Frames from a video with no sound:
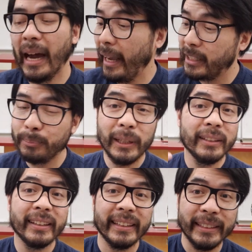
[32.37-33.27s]
I explain
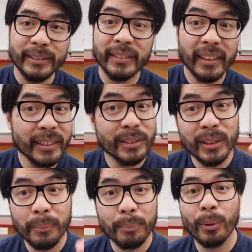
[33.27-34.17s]
to kids that this
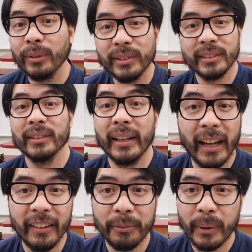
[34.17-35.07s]
is an important skill to
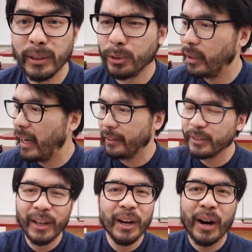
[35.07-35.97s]
have because
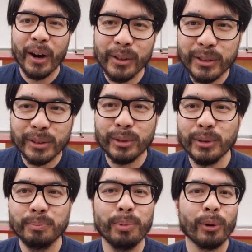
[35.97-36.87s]
graphs aren't just
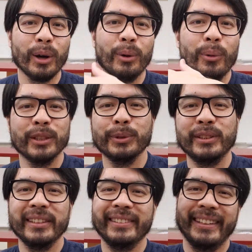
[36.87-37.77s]
those boring ones we
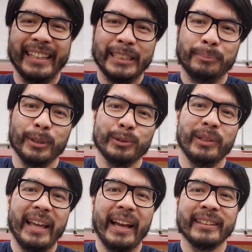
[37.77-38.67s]
see in textbooks
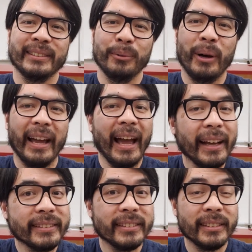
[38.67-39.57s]
with X and Y
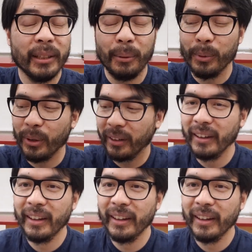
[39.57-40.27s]
axis anymore.